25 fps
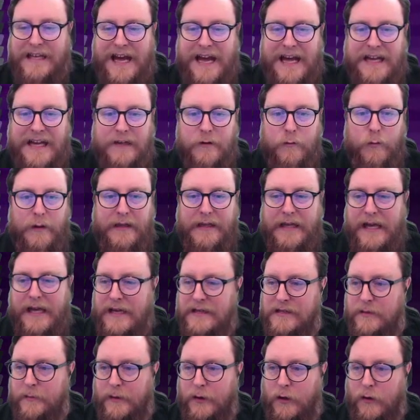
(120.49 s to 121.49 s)
Can we
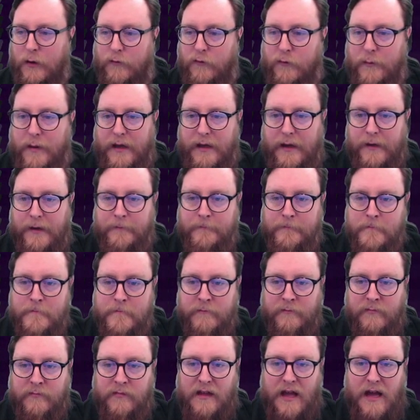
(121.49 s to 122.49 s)
get something off from here?
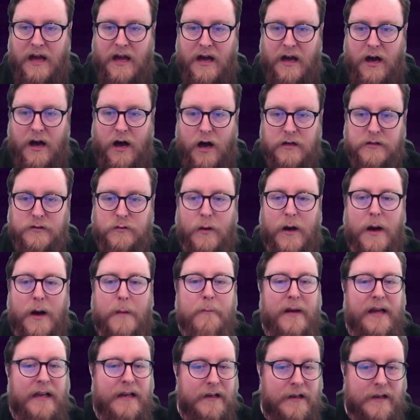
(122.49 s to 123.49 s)
Arsenal
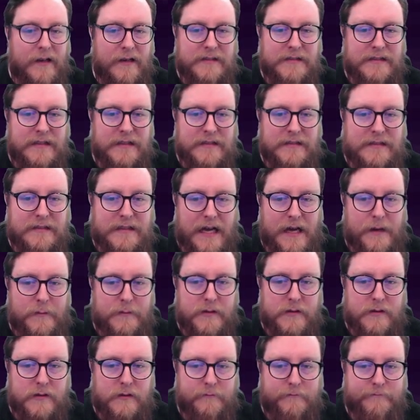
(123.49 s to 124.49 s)
unbeaten in the last 6
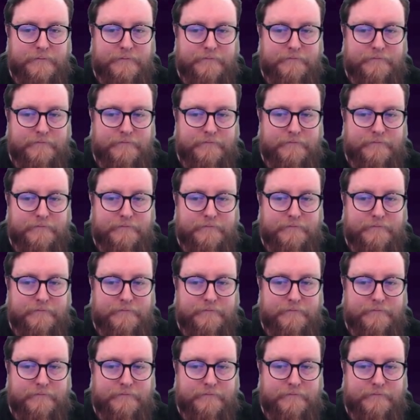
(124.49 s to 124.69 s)
games.